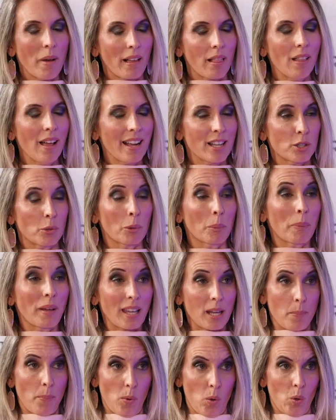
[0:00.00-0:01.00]
my clients were
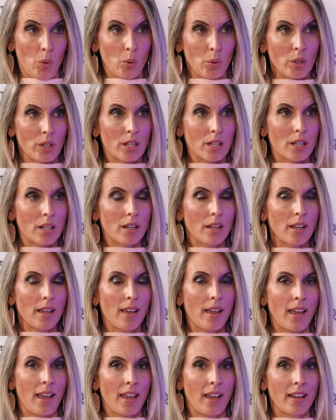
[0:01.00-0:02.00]
people,
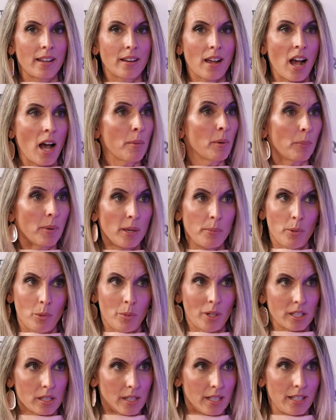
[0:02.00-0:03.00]
and I'm a people
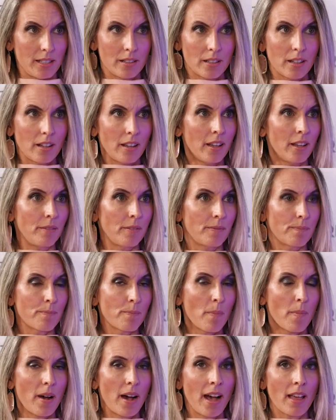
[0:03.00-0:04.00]
person, and
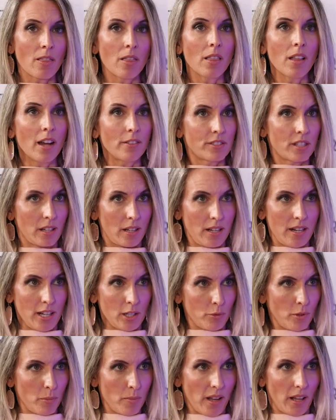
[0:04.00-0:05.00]
I love to
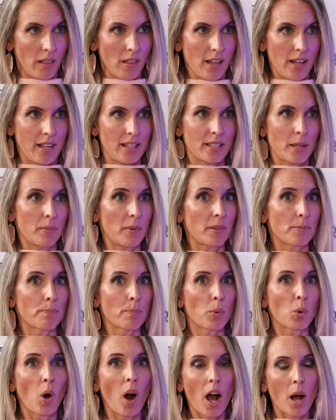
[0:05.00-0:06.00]
connect with my clients. I'm a
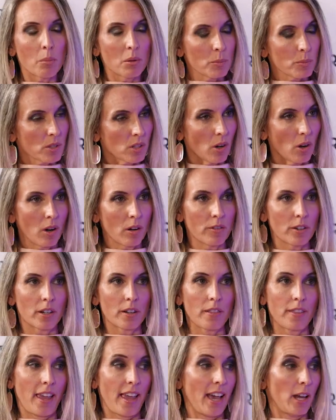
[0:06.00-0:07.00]
problem
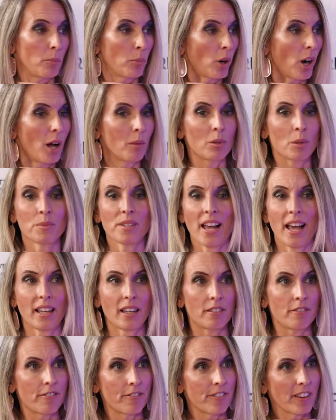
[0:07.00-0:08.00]
solver. They had problems. I
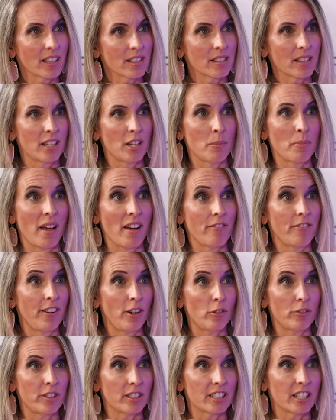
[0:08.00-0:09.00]
could fix them. That
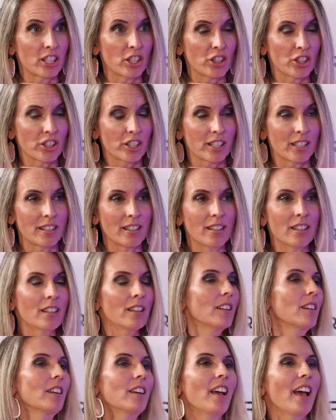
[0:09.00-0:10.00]
felt very good.
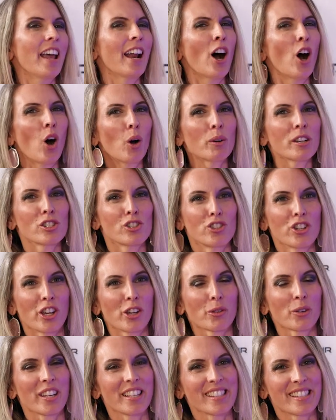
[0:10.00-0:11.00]
And I always
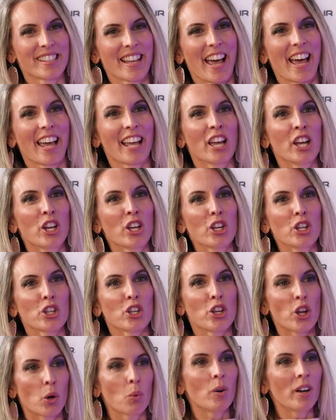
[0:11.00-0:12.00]
joke and say,
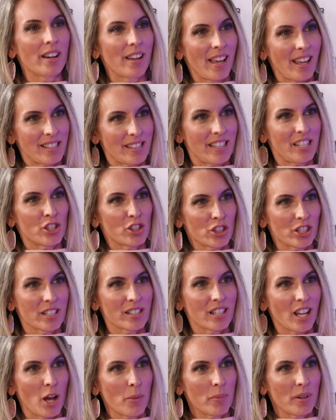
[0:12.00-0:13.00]
no one hates
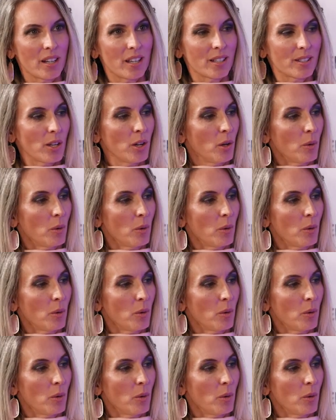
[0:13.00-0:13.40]
insurance companies